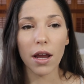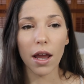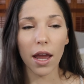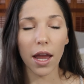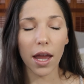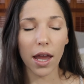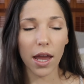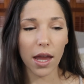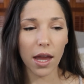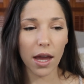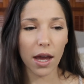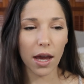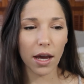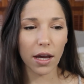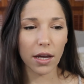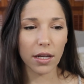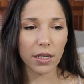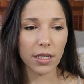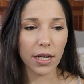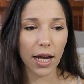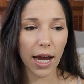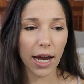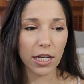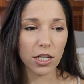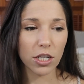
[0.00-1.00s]

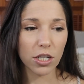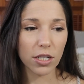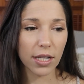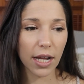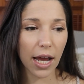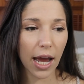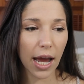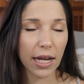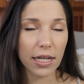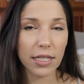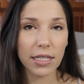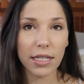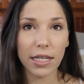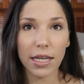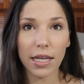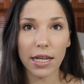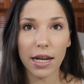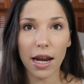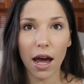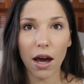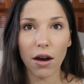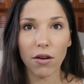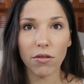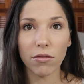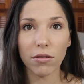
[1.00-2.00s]
And I just had to get
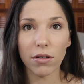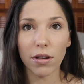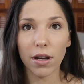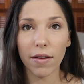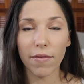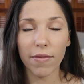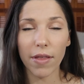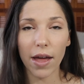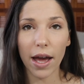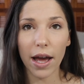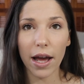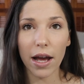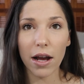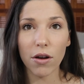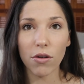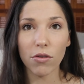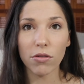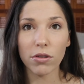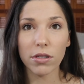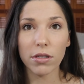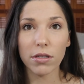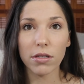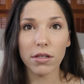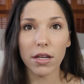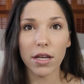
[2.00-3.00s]
out of that
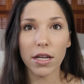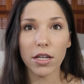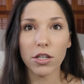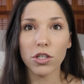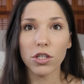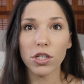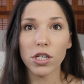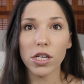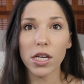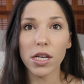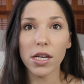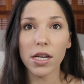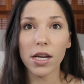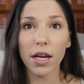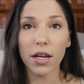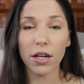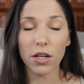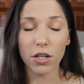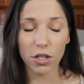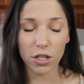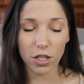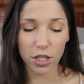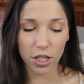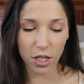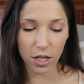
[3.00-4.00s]
house, and she
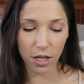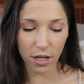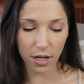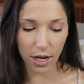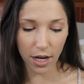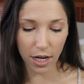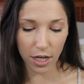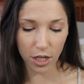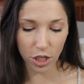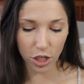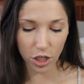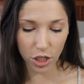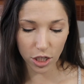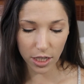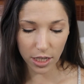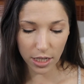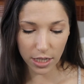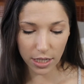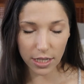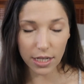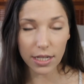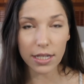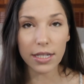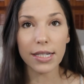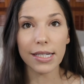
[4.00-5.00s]
understood, and
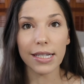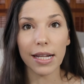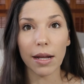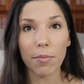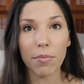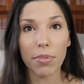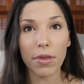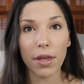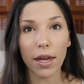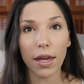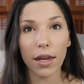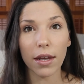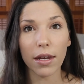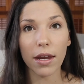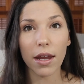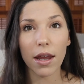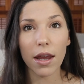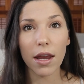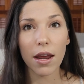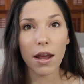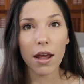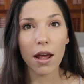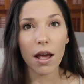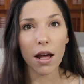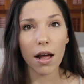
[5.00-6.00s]
she did something
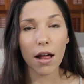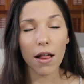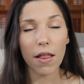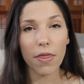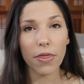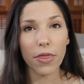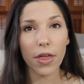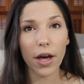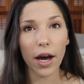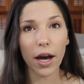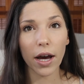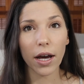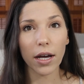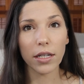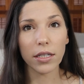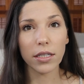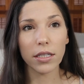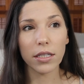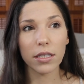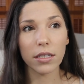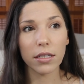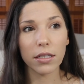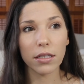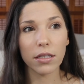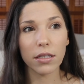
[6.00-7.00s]

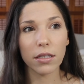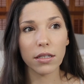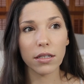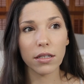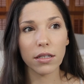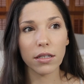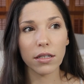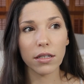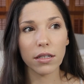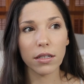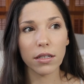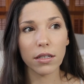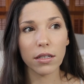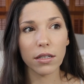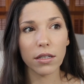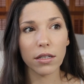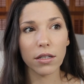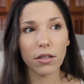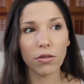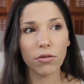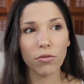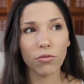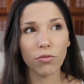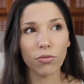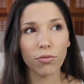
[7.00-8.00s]
that
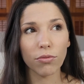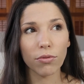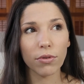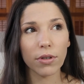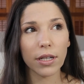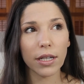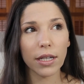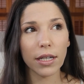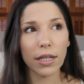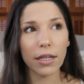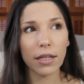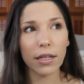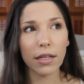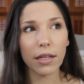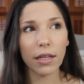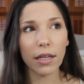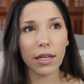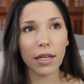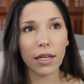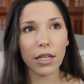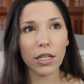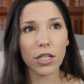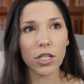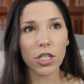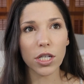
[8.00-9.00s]

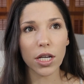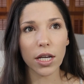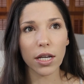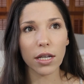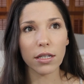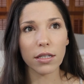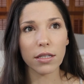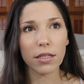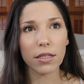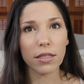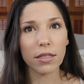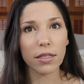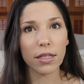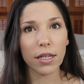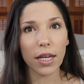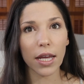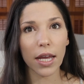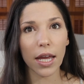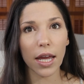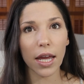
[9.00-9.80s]
really just,